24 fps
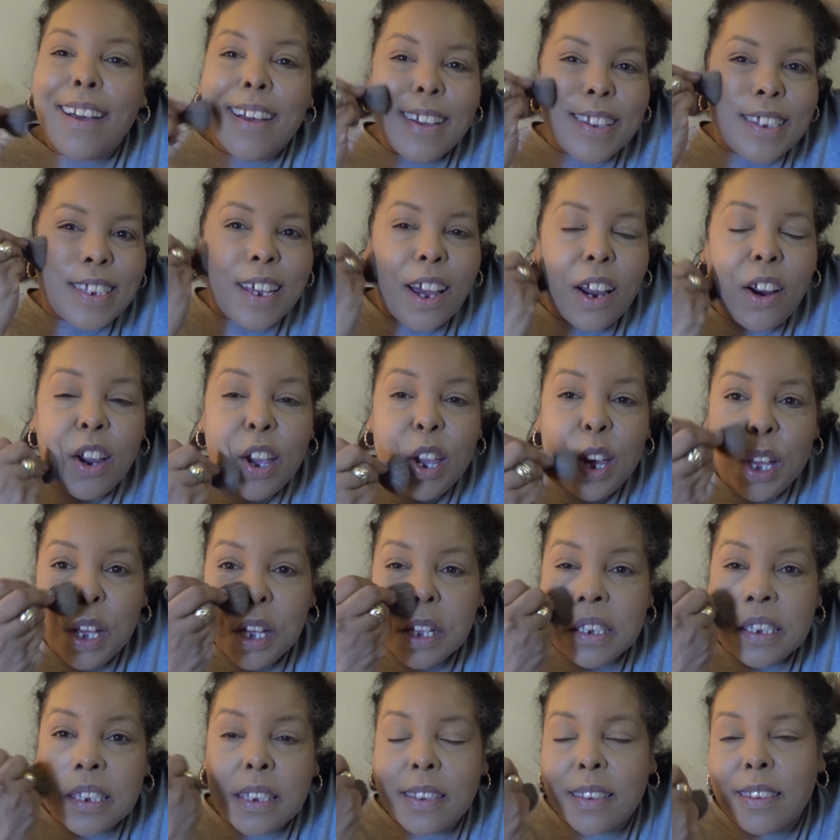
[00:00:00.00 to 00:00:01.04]
Sorry,
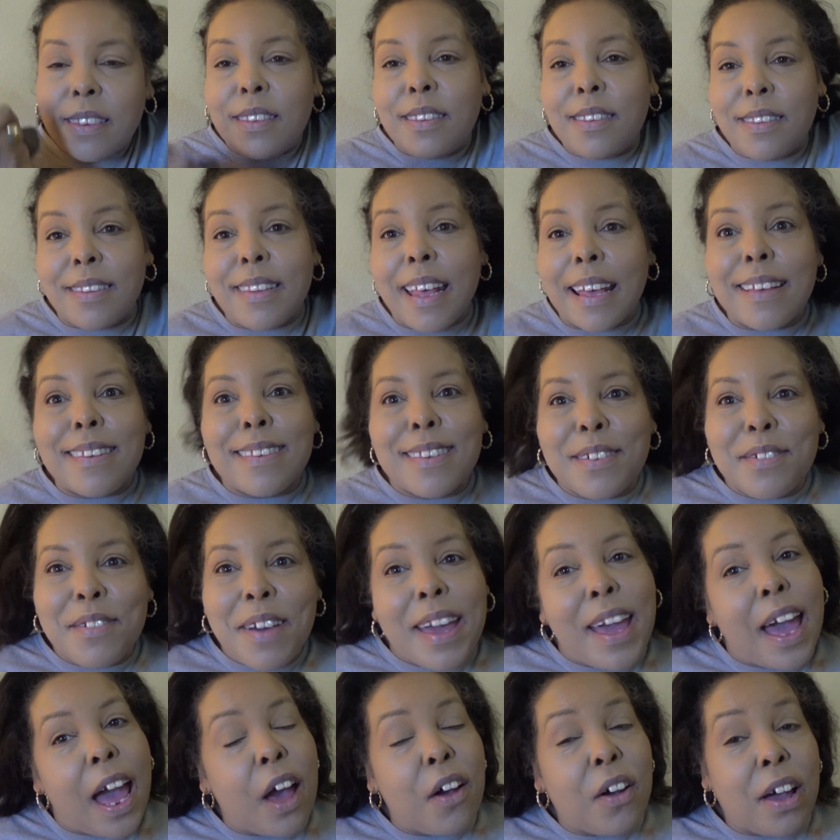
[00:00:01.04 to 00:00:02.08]
that's the
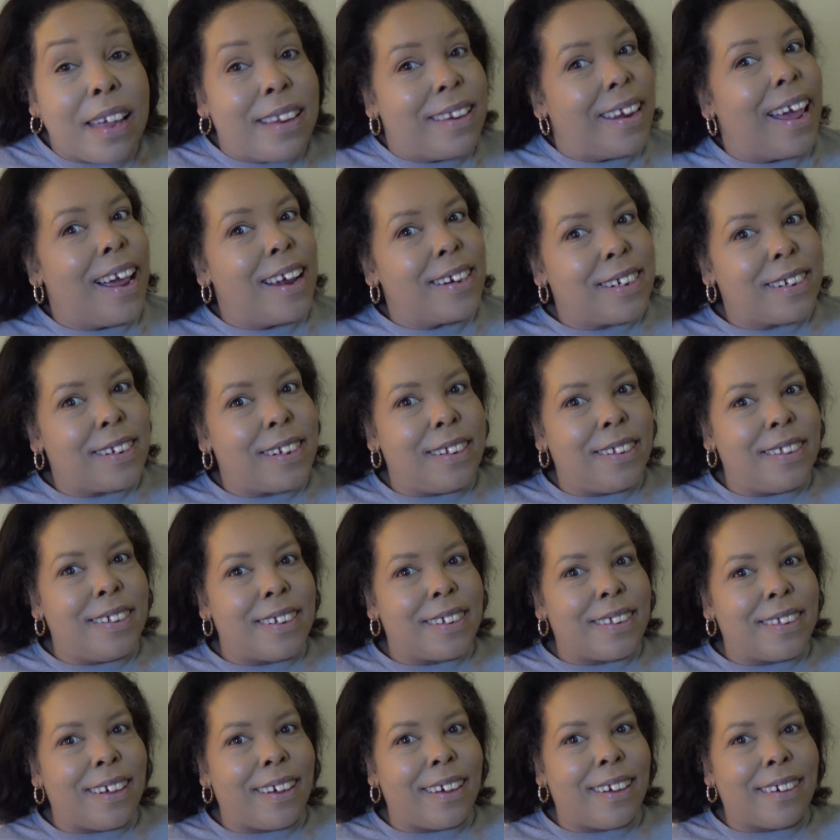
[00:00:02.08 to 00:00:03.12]
way how I naturally
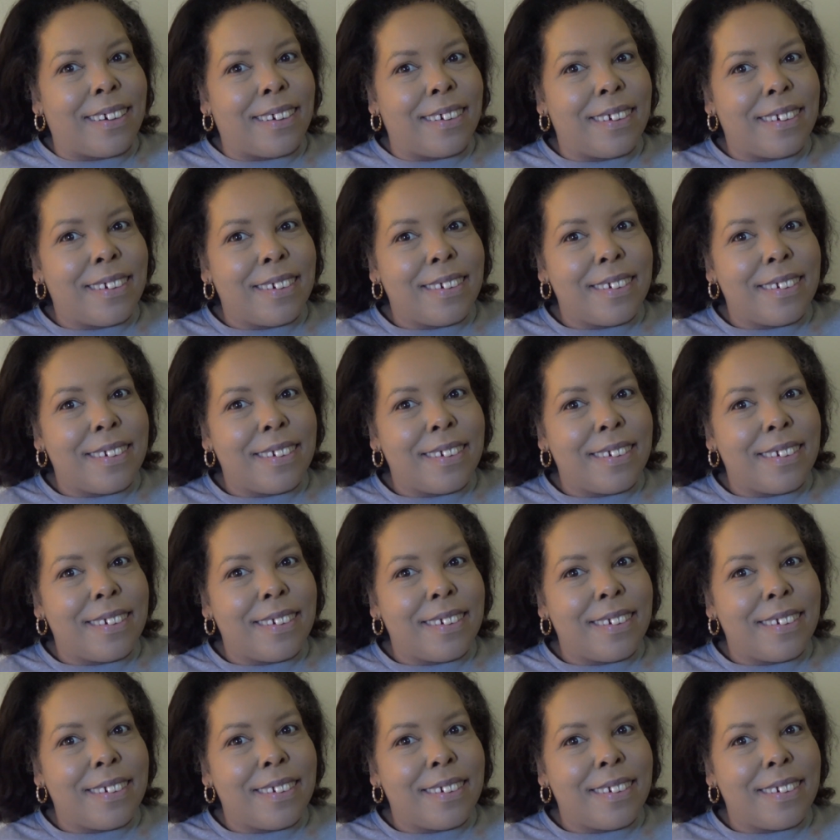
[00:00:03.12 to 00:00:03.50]
look like.